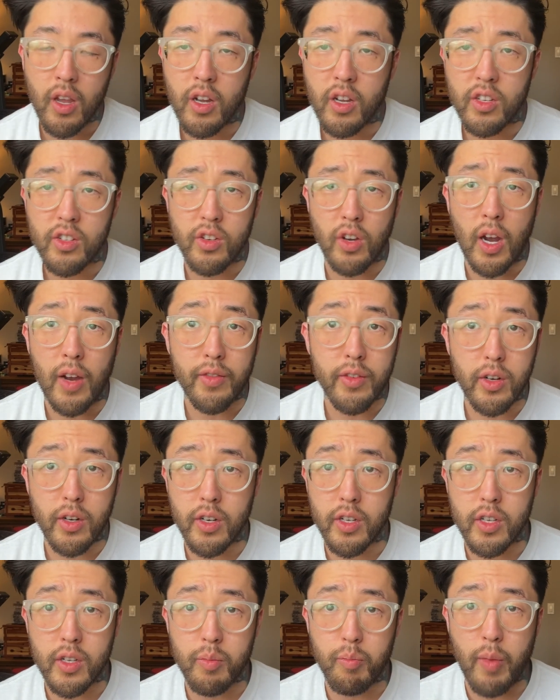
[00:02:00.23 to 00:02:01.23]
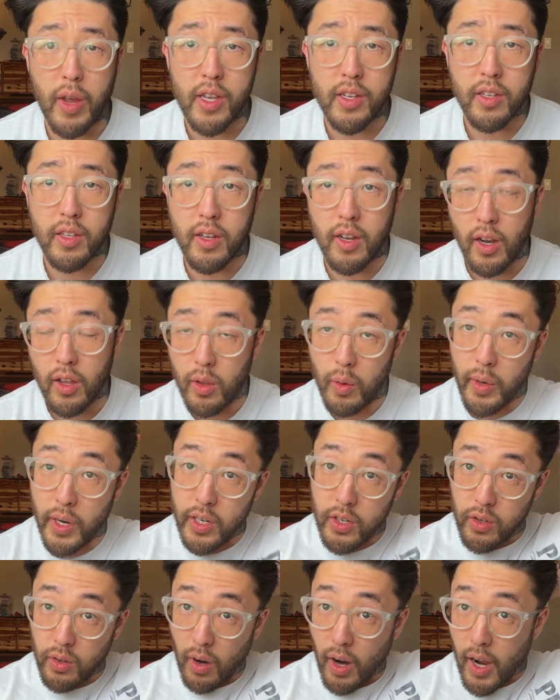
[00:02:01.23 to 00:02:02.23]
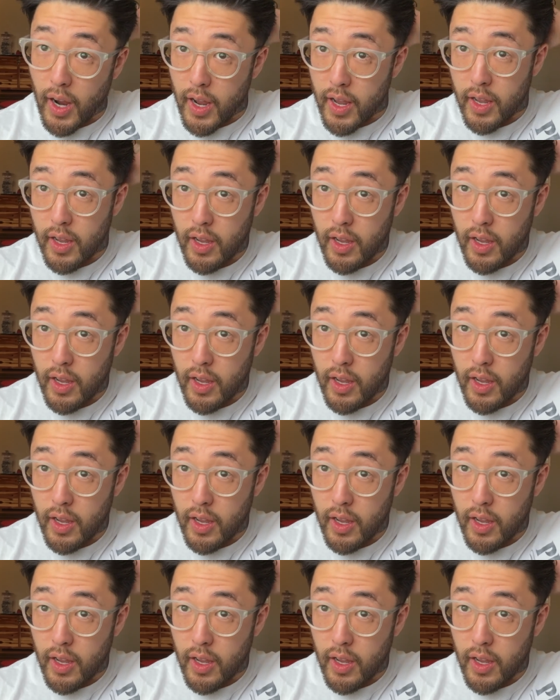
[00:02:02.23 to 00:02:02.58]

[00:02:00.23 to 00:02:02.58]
So after it's basically all the way dry